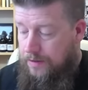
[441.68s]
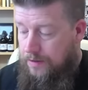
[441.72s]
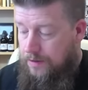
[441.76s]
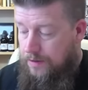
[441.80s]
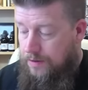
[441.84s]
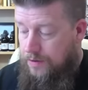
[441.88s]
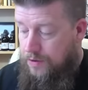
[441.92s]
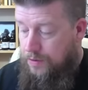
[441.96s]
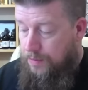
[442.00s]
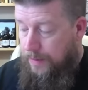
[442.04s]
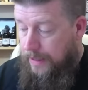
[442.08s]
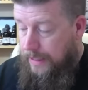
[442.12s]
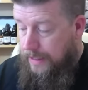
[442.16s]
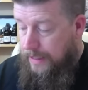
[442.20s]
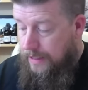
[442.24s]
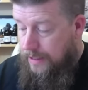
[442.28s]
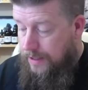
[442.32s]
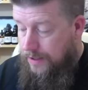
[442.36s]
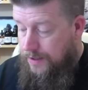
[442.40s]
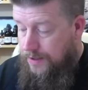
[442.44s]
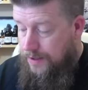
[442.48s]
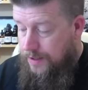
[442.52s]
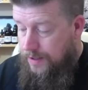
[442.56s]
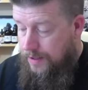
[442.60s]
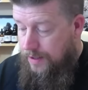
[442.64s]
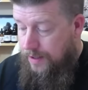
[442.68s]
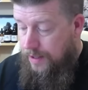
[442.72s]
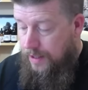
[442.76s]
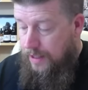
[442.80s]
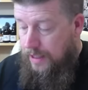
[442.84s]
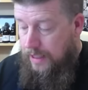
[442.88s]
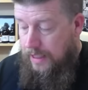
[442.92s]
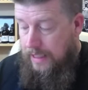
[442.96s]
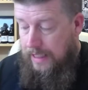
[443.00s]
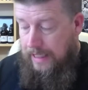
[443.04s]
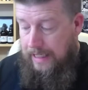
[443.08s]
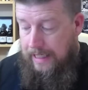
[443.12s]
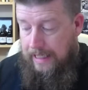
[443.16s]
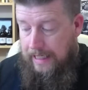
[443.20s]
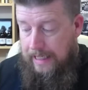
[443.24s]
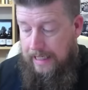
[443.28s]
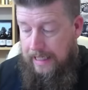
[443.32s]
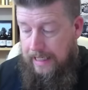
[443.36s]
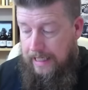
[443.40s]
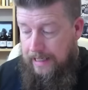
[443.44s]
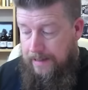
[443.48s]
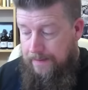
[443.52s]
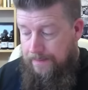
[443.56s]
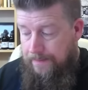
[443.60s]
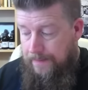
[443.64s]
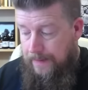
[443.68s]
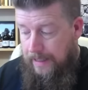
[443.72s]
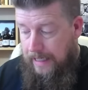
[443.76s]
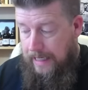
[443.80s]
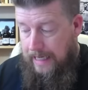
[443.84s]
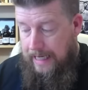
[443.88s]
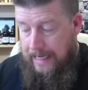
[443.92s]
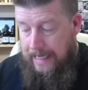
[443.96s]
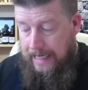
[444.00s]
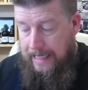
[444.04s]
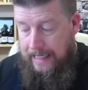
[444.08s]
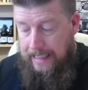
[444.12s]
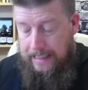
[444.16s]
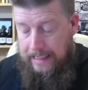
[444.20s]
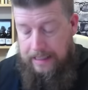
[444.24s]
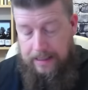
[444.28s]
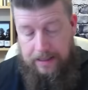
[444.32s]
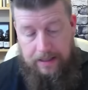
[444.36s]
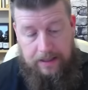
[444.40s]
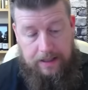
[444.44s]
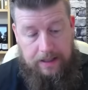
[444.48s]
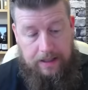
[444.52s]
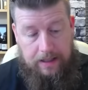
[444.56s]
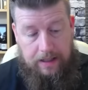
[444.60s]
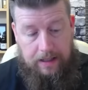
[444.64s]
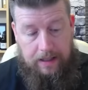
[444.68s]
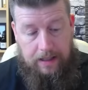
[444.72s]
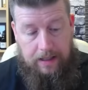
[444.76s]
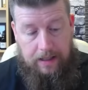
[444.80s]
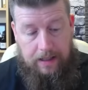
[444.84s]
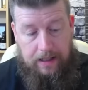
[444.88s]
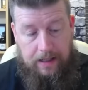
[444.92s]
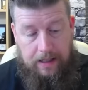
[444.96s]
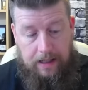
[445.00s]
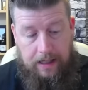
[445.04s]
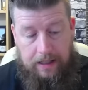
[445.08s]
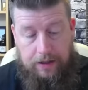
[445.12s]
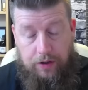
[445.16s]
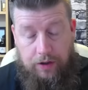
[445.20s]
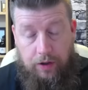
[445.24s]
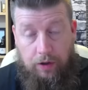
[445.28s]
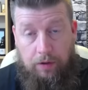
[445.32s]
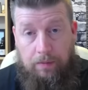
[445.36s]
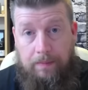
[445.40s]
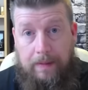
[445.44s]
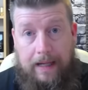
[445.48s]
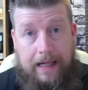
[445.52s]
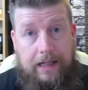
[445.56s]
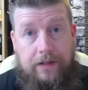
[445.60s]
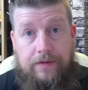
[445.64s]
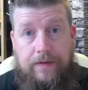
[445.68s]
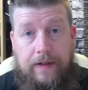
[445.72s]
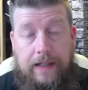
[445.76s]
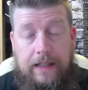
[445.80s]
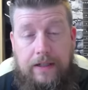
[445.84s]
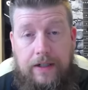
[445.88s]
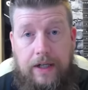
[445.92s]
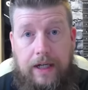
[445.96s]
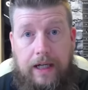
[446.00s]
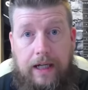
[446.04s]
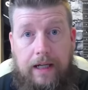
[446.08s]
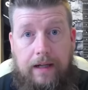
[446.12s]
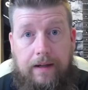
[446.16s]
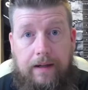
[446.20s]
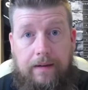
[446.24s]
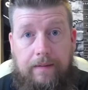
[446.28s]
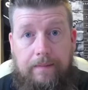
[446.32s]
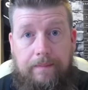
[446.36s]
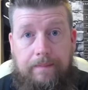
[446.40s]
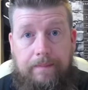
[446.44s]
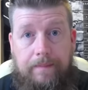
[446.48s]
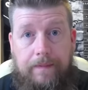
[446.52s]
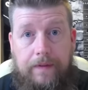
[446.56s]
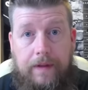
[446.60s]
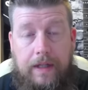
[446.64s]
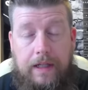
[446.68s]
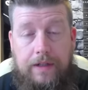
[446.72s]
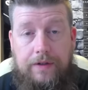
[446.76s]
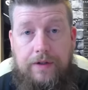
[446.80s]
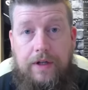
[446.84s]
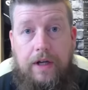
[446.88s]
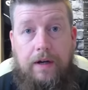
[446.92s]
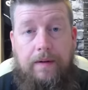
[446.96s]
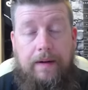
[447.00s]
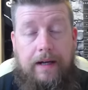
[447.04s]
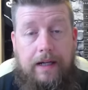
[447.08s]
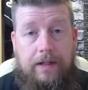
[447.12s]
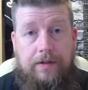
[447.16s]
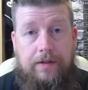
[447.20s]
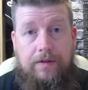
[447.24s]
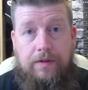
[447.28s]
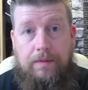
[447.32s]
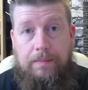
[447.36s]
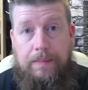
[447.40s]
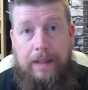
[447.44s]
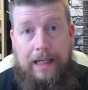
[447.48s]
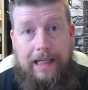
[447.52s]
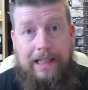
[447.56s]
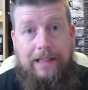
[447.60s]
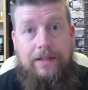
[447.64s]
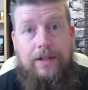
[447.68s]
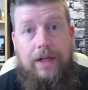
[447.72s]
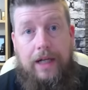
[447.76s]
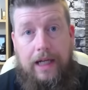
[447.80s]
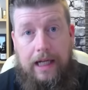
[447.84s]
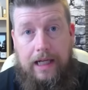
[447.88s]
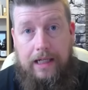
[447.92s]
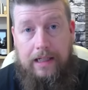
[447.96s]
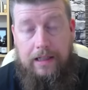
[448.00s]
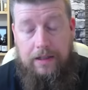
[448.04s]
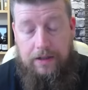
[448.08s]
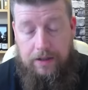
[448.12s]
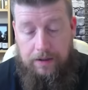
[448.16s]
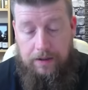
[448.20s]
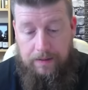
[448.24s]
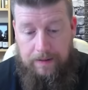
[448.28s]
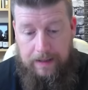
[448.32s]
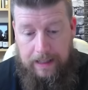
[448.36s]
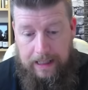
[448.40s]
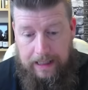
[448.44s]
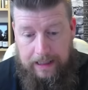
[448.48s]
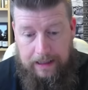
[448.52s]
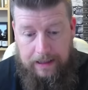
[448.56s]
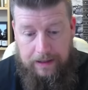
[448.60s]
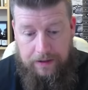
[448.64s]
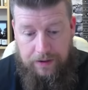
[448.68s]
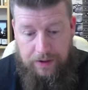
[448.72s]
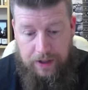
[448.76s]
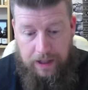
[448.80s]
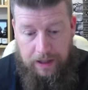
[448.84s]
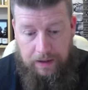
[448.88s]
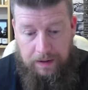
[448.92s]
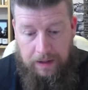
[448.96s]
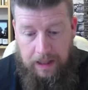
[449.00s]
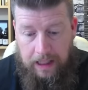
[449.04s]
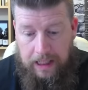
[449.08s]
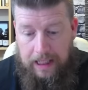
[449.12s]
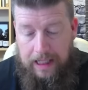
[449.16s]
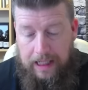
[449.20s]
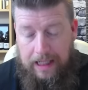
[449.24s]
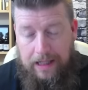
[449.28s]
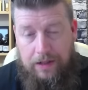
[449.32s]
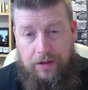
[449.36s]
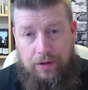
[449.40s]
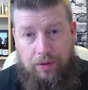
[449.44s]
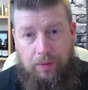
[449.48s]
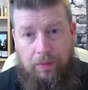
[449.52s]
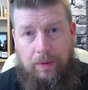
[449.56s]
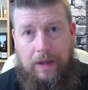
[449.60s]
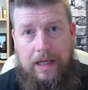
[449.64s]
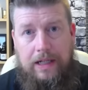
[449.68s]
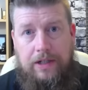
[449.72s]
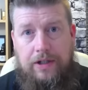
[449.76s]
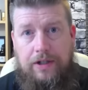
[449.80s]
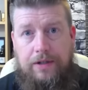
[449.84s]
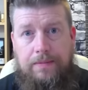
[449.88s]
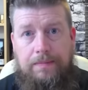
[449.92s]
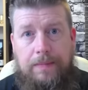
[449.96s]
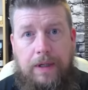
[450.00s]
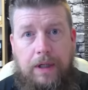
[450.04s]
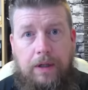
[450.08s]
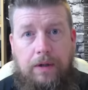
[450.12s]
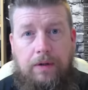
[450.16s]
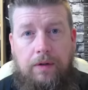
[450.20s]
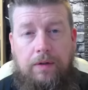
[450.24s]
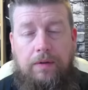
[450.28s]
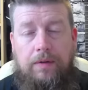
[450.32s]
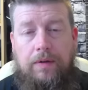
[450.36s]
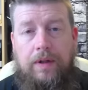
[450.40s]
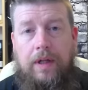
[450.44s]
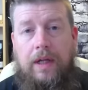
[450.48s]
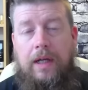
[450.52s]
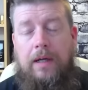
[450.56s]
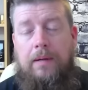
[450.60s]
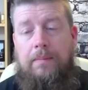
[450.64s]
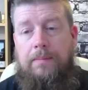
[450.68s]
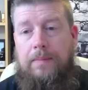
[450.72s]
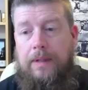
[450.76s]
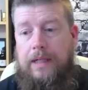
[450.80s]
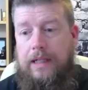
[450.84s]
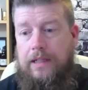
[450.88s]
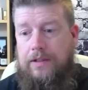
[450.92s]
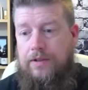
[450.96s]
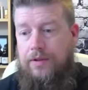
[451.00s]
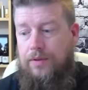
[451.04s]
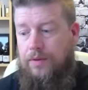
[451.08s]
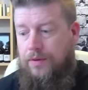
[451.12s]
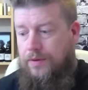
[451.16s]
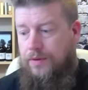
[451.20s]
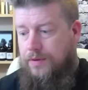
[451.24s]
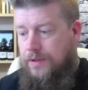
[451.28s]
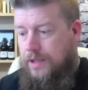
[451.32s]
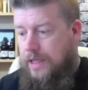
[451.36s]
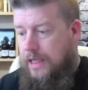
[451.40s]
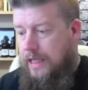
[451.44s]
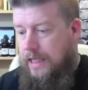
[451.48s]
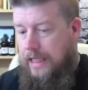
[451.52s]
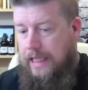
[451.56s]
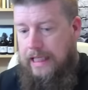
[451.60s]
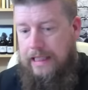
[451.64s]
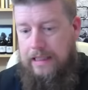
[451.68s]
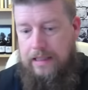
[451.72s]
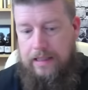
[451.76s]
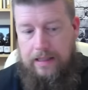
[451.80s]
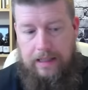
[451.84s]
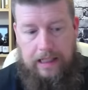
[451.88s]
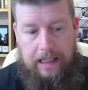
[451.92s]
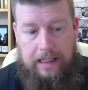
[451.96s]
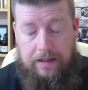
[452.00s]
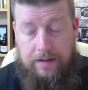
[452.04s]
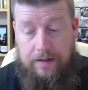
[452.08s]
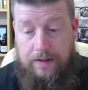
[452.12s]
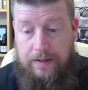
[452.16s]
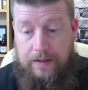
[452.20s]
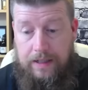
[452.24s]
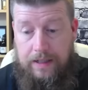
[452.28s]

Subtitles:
sweeteners. And it's all max VG. There's no extra PG added to it either. So it's always smooth, but it's also, it